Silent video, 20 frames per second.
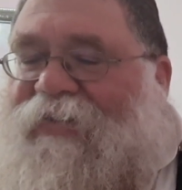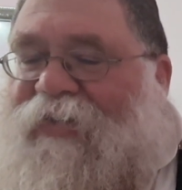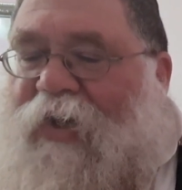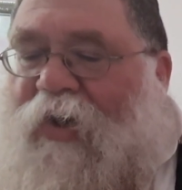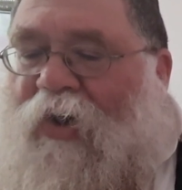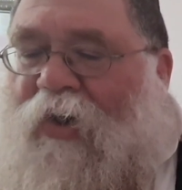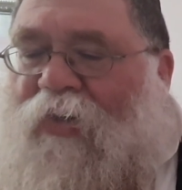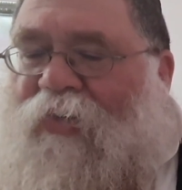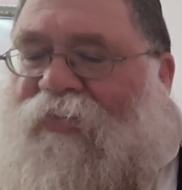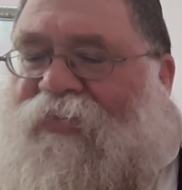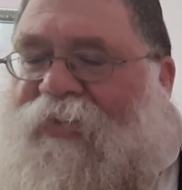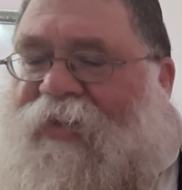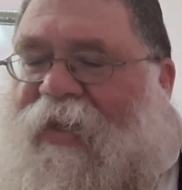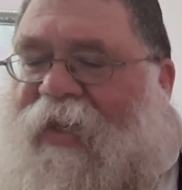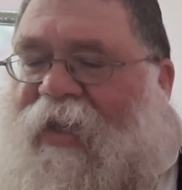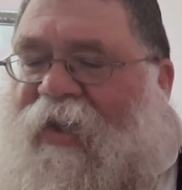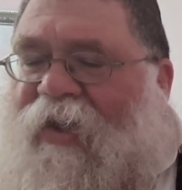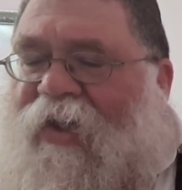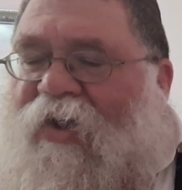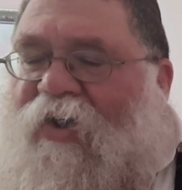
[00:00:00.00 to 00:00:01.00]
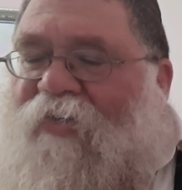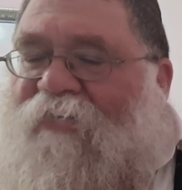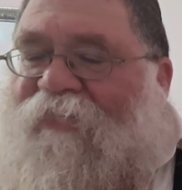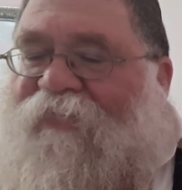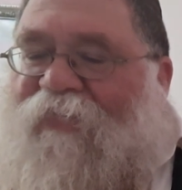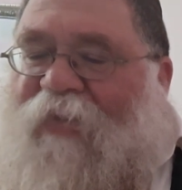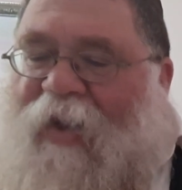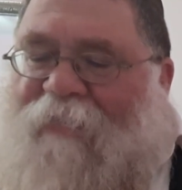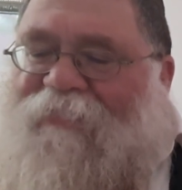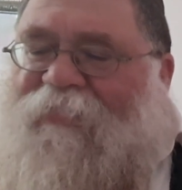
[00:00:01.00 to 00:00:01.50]
only
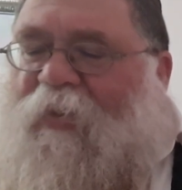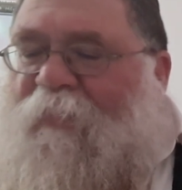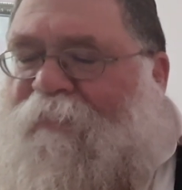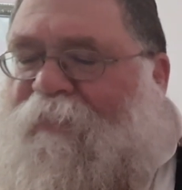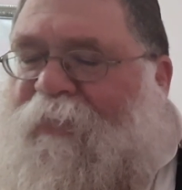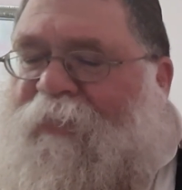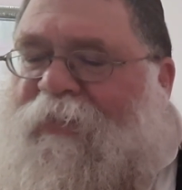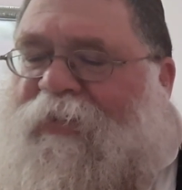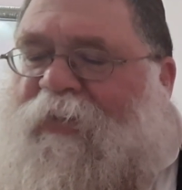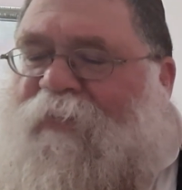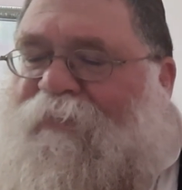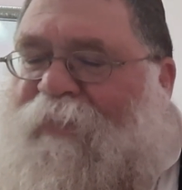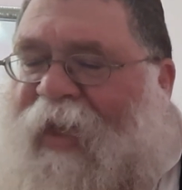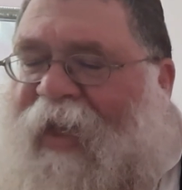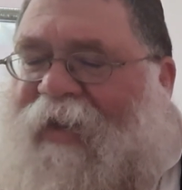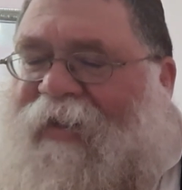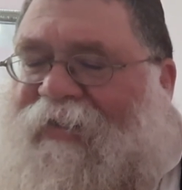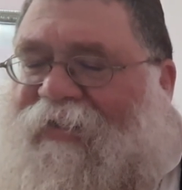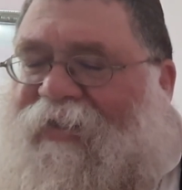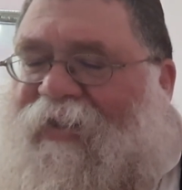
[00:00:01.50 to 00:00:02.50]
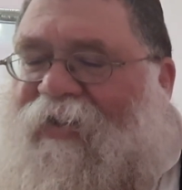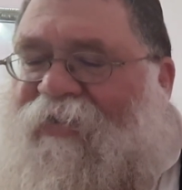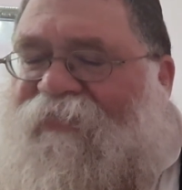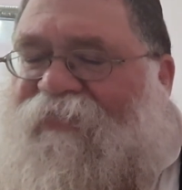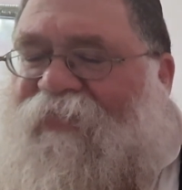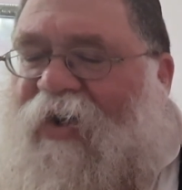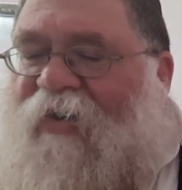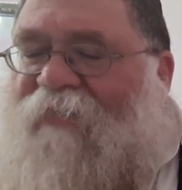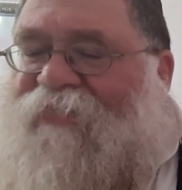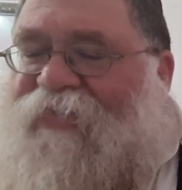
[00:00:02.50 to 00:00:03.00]
from the
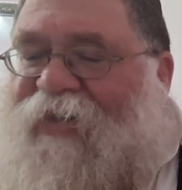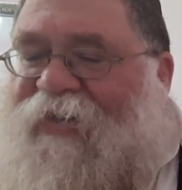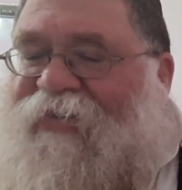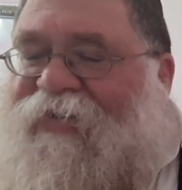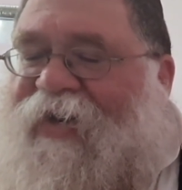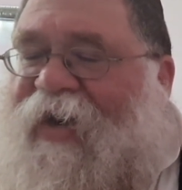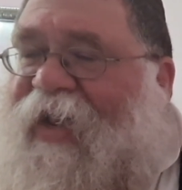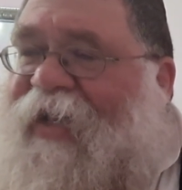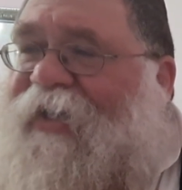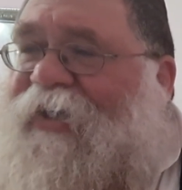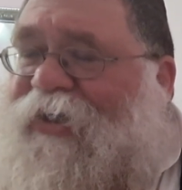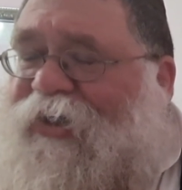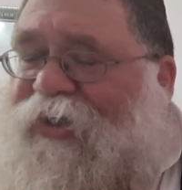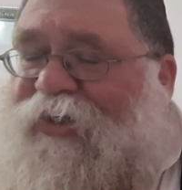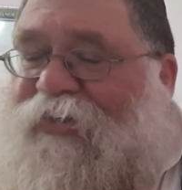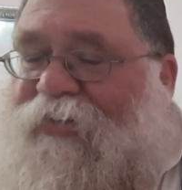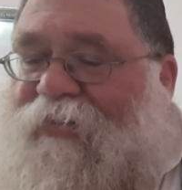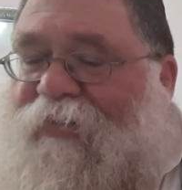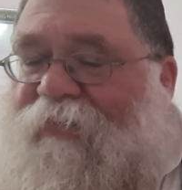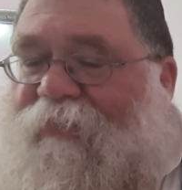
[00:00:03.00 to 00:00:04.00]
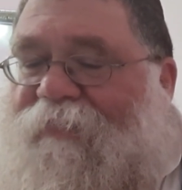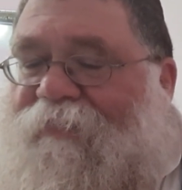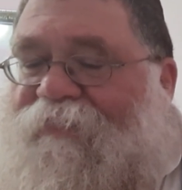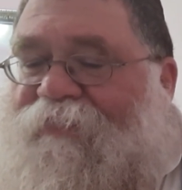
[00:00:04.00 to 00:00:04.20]
perspective of their nature.